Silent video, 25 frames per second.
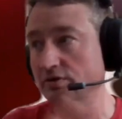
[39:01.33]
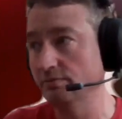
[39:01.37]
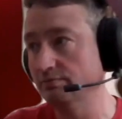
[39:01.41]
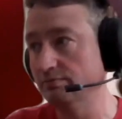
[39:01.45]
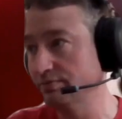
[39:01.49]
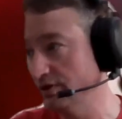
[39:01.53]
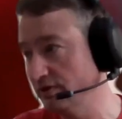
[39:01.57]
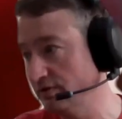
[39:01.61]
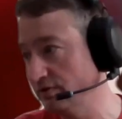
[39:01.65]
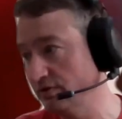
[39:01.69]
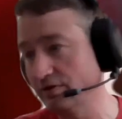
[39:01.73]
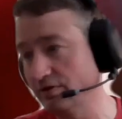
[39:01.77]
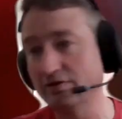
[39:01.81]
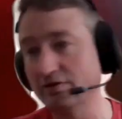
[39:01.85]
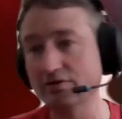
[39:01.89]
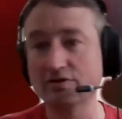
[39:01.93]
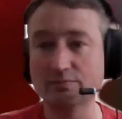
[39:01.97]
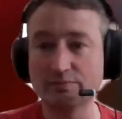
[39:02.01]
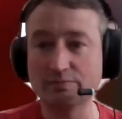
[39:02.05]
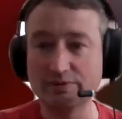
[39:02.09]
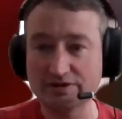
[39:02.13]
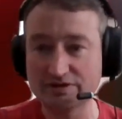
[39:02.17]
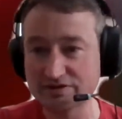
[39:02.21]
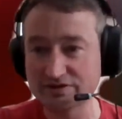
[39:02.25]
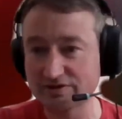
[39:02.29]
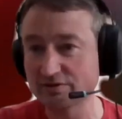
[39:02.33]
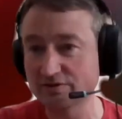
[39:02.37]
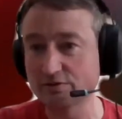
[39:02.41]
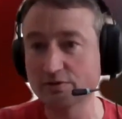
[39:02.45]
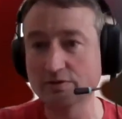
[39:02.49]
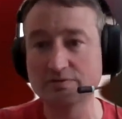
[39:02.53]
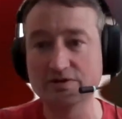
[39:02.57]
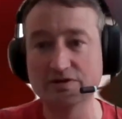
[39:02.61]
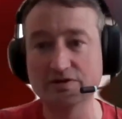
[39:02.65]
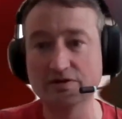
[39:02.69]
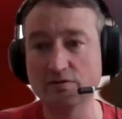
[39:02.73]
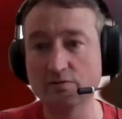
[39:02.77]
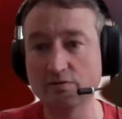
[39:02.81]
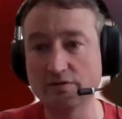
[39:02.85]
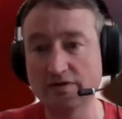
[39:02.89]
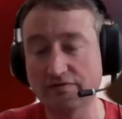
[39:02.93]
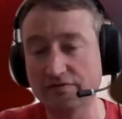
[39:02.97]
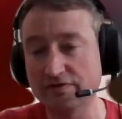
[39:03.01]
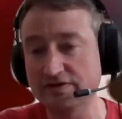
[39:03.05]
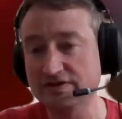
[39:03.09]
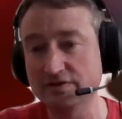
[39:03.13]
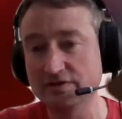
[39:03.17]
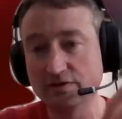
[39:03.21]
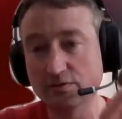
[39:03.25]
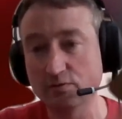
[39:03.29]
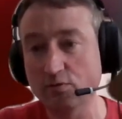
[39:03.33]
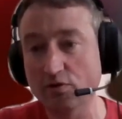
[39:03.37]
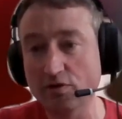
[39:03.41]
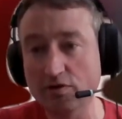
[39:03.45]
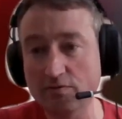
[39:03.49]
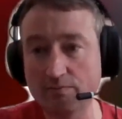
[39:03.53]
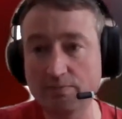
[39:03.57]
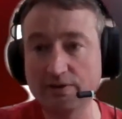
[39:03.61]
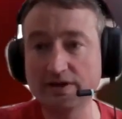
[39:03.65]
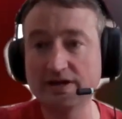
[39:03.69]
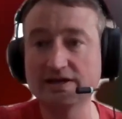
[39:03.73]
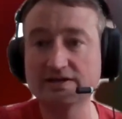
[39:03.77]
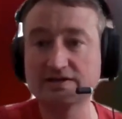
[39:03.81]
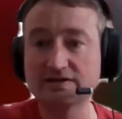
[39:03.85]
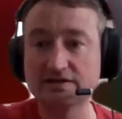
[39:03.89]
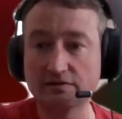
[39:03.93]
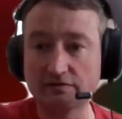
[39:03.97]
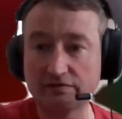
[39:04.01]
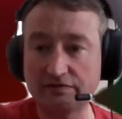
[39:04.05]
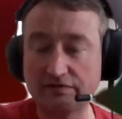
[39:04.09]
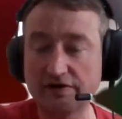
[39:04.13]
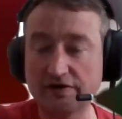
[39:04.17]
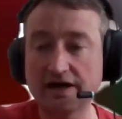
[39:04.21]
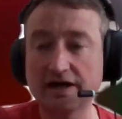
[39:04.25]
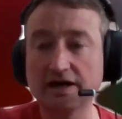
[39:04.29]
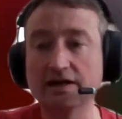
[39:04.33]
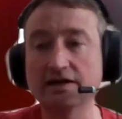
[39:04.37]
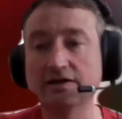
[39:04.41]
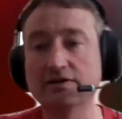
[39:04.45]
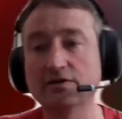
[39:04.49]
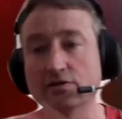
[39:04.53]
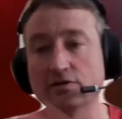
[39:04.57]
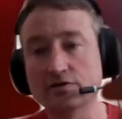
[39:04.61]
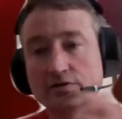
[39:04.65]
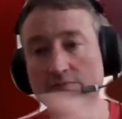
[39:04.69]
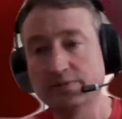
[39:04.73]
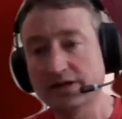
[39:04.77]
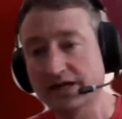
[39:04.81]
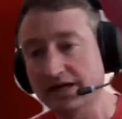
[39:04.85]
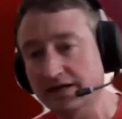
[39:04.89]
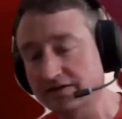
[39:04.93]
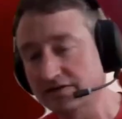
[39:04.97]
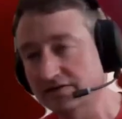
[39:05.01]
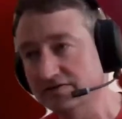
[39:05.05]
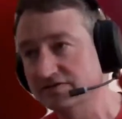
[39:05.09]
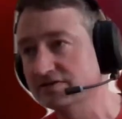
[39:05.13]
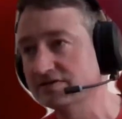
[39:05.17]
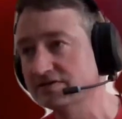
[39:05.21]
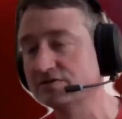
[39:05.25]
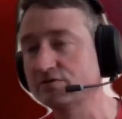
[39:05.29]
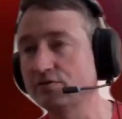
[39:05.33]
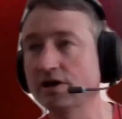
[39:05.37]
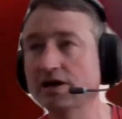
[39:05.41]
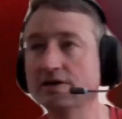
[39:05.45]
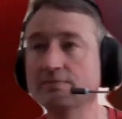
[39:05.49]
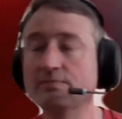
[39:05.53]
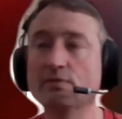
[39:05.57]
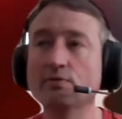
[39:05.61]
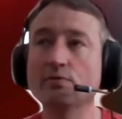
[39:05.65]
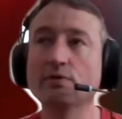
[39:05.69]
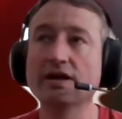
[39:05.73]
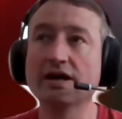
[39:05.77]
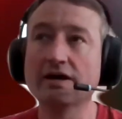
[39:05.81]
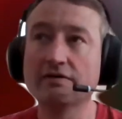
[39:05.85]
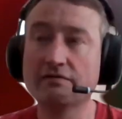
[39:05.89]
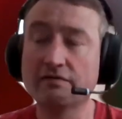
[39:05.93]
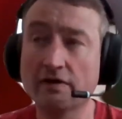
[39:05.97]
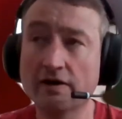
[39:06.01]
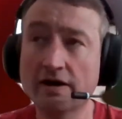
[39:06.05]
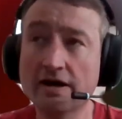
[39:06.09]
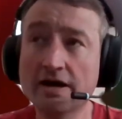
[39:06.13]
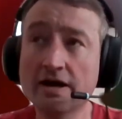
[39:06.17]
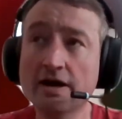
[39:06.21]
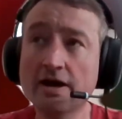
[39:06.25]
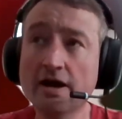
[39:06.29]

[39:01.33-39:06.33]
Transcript: computer, or could be to do with, you know, if it's in the workplace, you know, filing, or could be acting as a scribe or whatever.